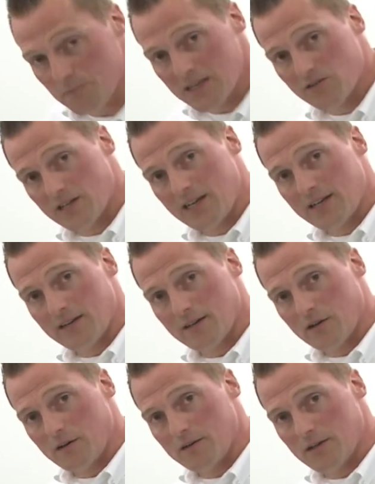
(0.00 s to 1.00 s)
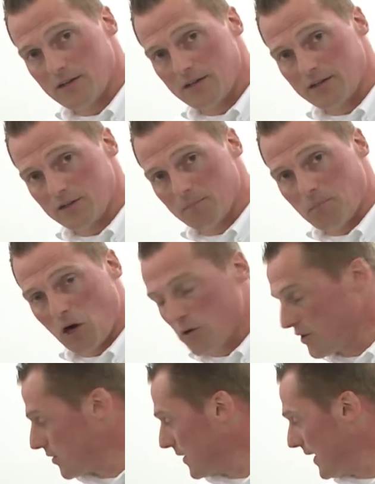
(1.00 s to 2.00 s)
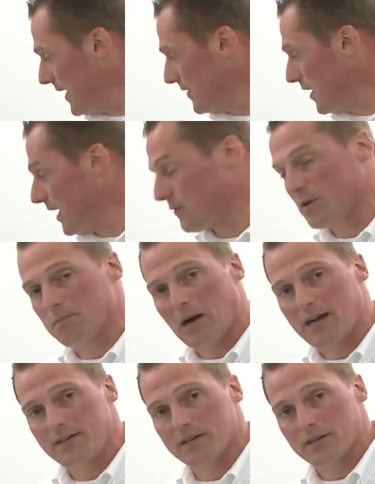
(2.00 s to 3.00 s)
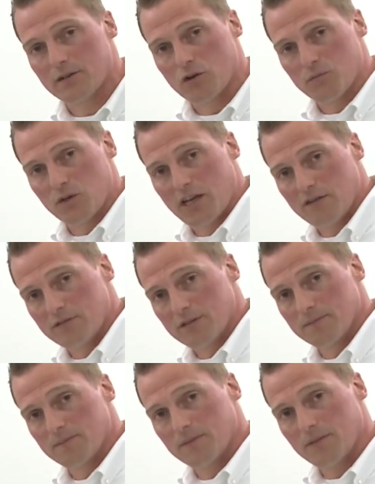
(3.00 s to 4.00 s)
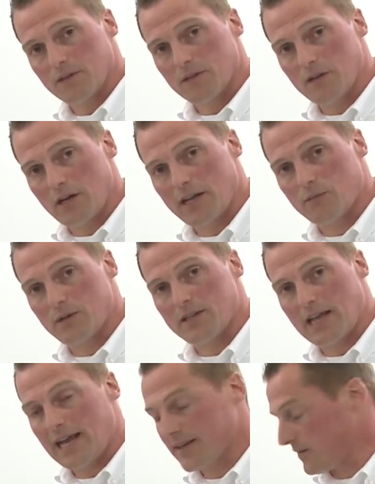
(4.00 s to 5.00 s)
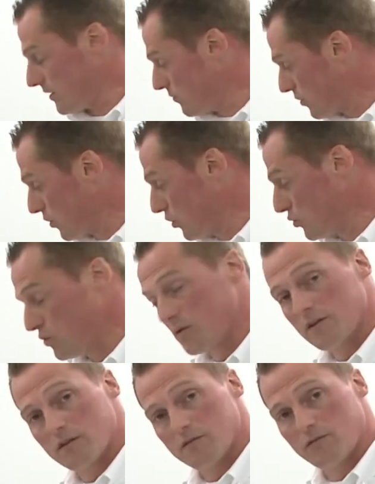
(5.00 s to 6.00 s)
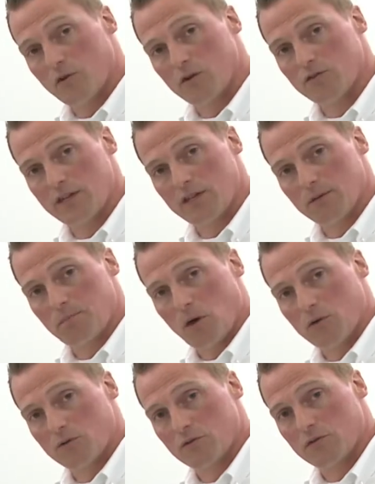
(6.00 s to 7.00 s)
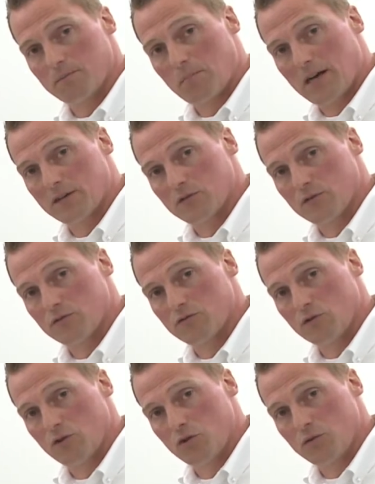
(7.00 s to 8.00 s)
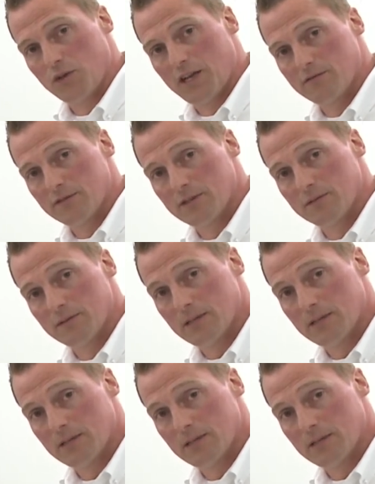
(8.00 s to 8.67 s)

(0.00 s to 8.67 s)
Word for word: mixing, uh, the powder and the liquid binder come together. The liquid acts as a glue, forcing the powder particles to glue together.